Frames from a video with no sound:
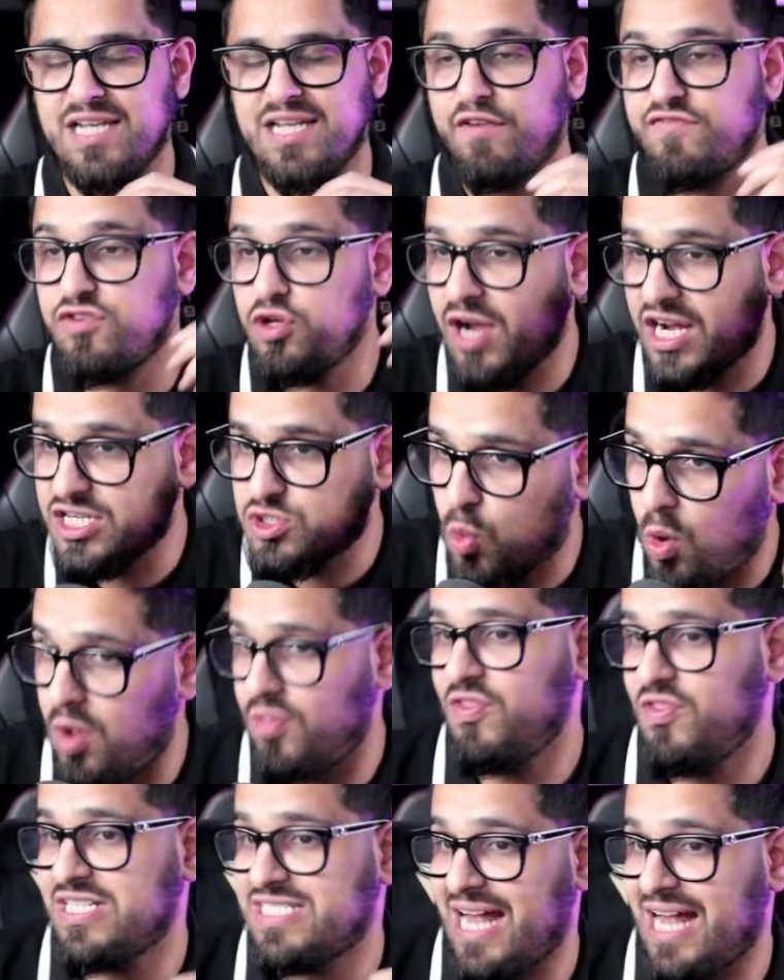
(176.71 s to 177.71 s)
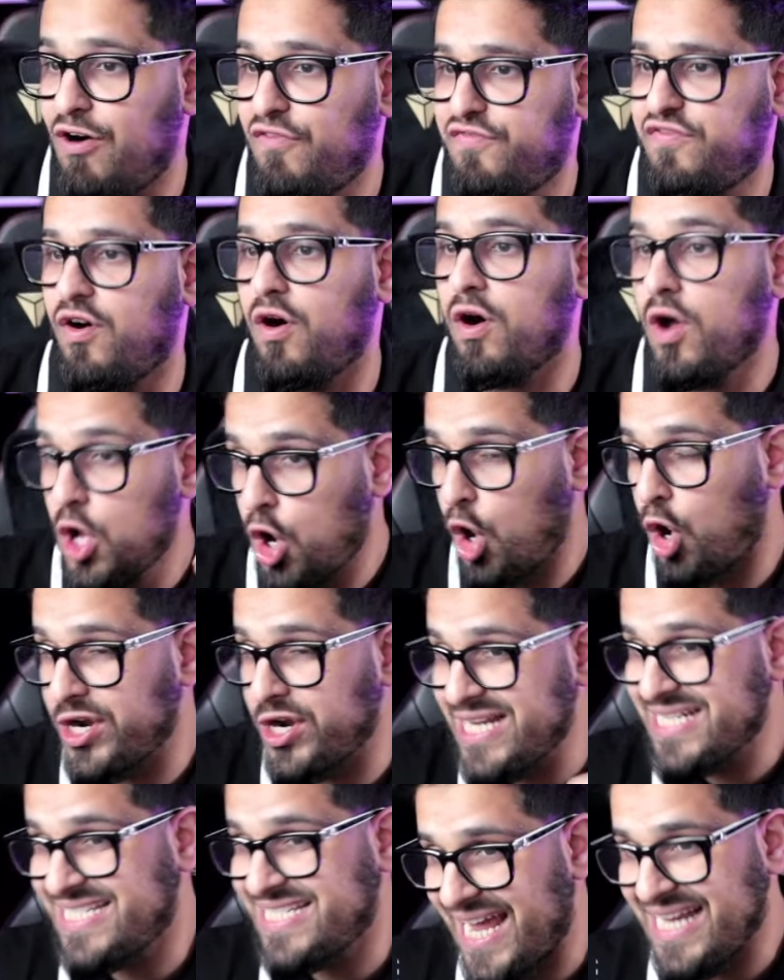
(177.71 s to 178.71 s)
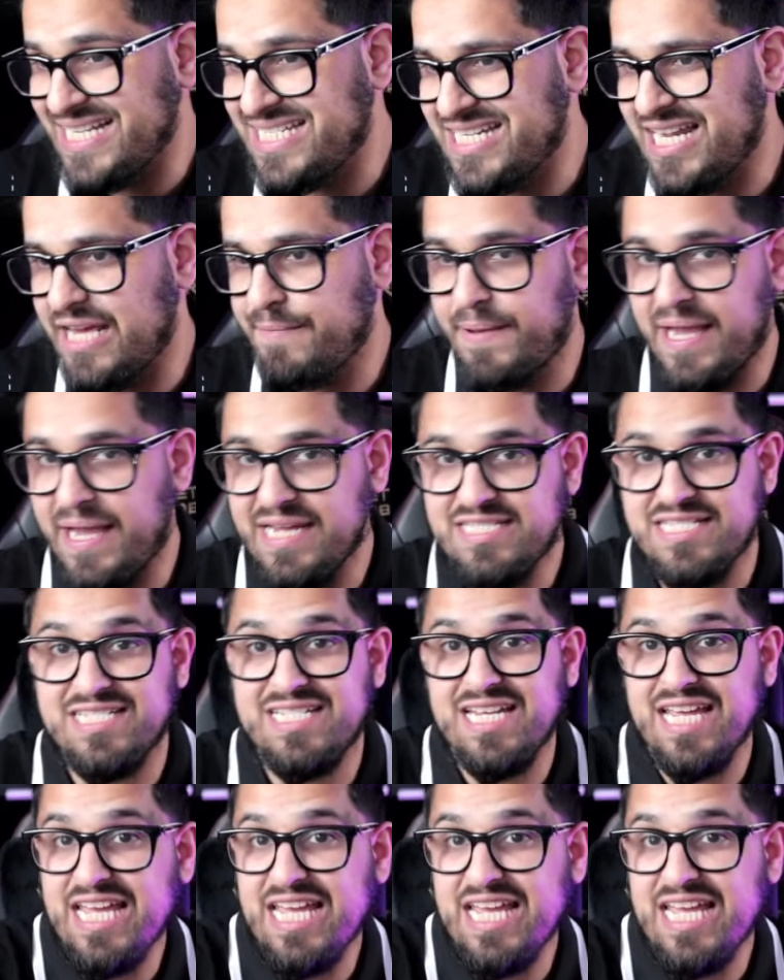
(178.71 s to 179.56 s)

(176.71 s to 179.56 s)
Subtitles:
Now, if you guys want this alpha on a day-to-day basis,